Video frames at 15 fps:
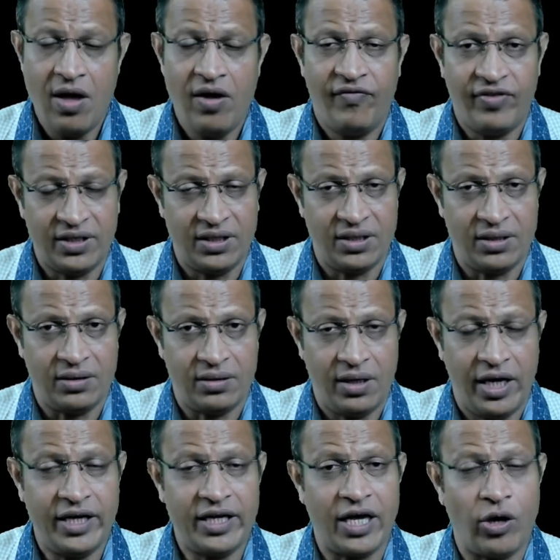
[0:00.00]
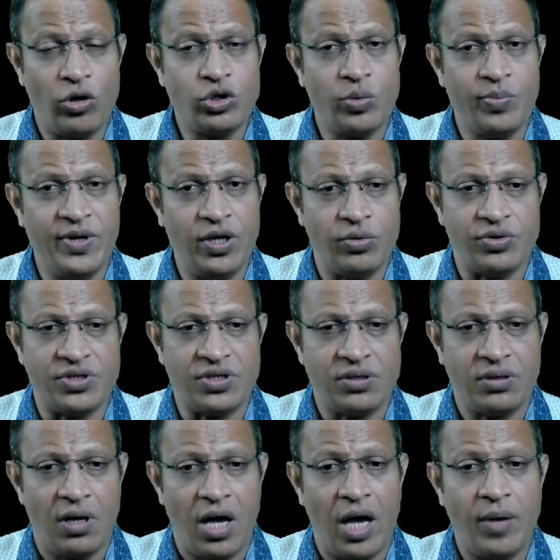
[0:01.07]
Further, it can also be used
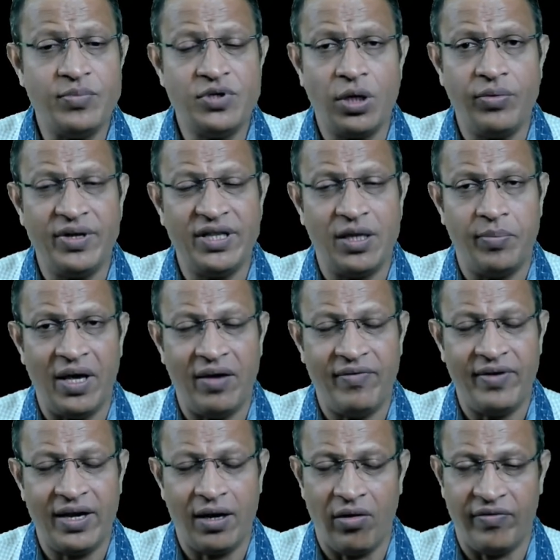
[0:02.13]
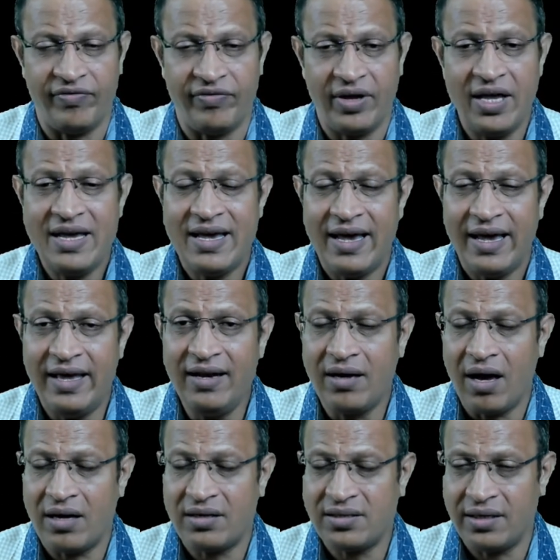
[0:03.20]
observing the behavior of
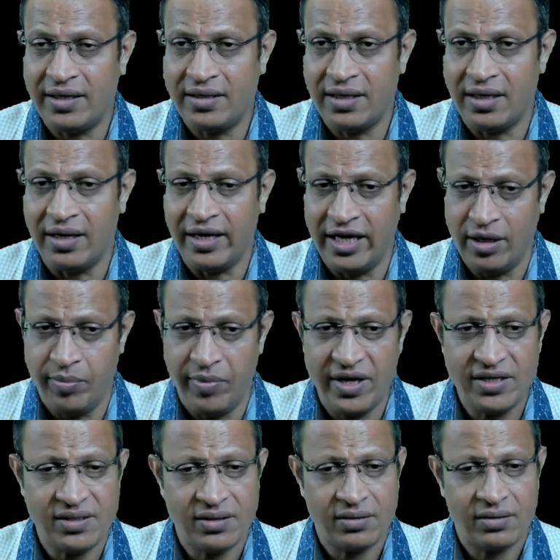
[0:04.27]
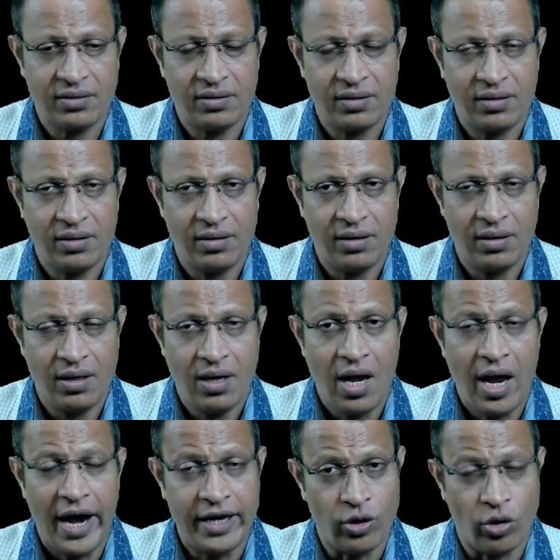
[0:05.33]
incarcerated inmates,
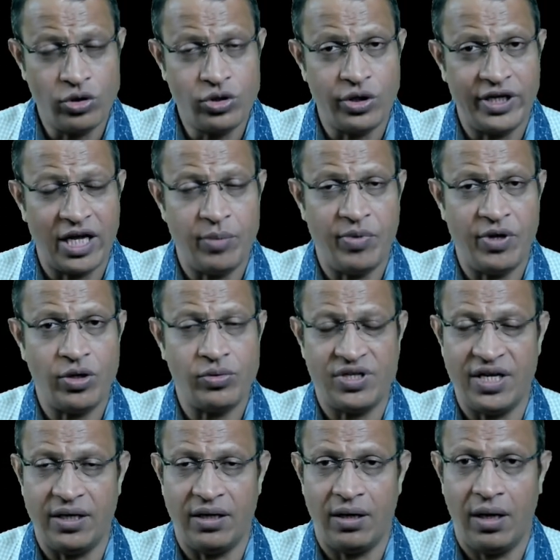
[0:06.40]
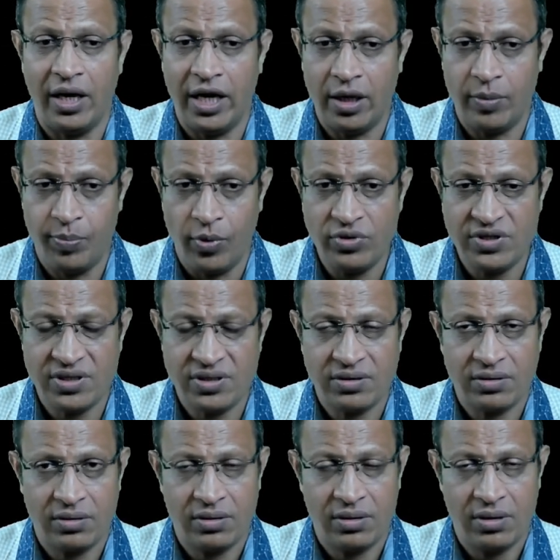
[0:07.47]
and also it can be used in airports
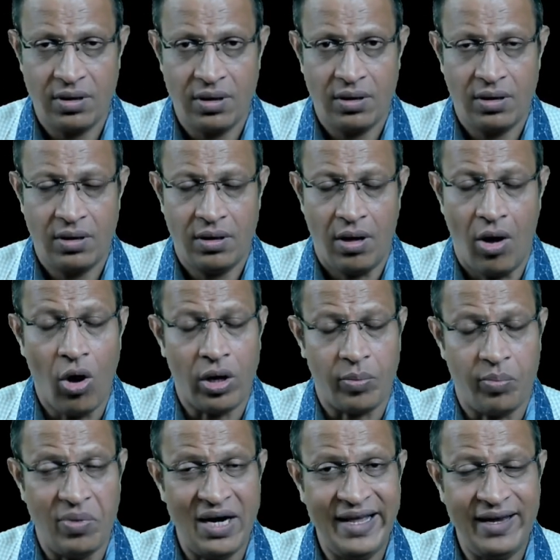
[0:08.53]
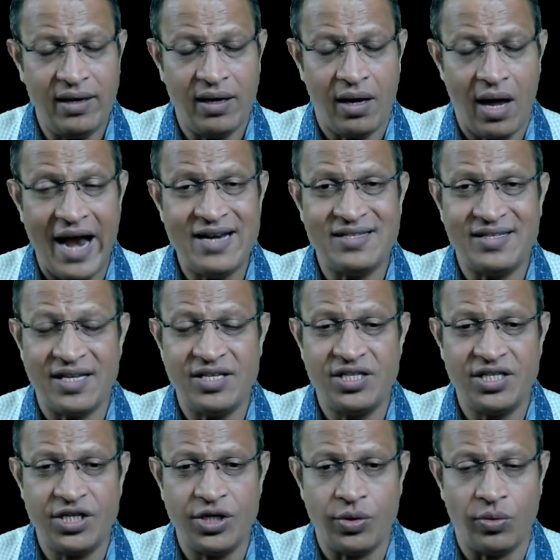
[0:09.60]
or building and
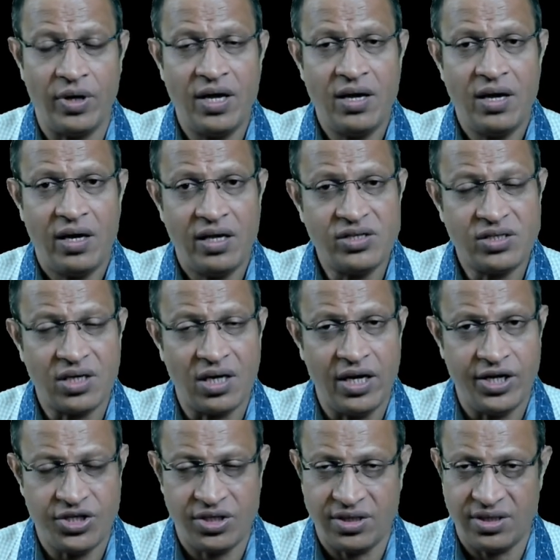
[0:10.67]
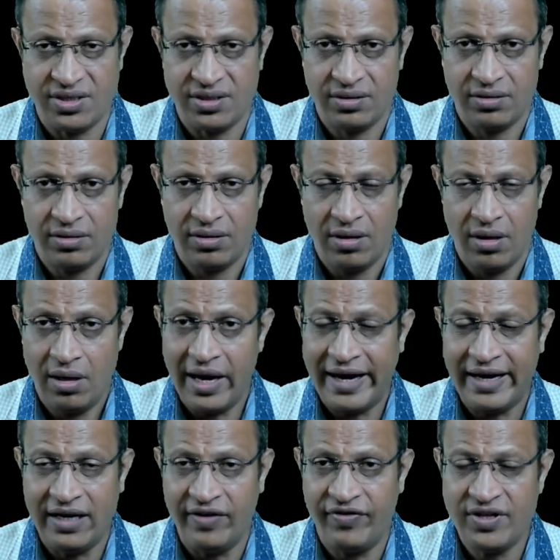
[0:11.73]
sensitive installations
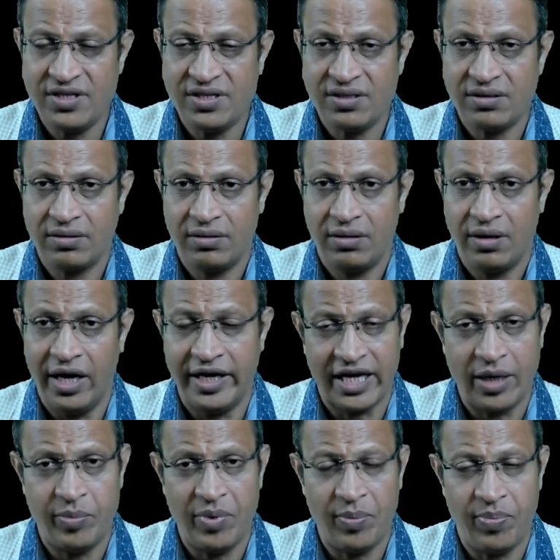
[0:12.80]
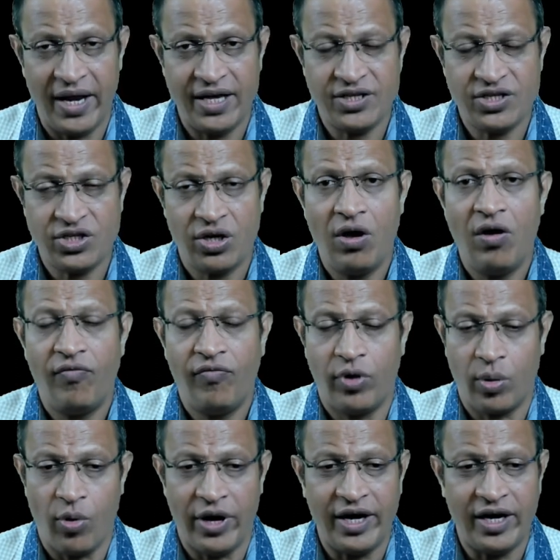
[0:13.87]
like defense, it can be placed for
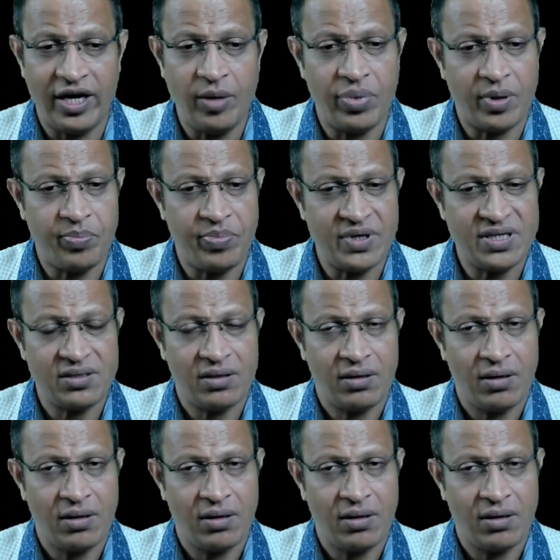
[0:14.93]
monitoring purpose,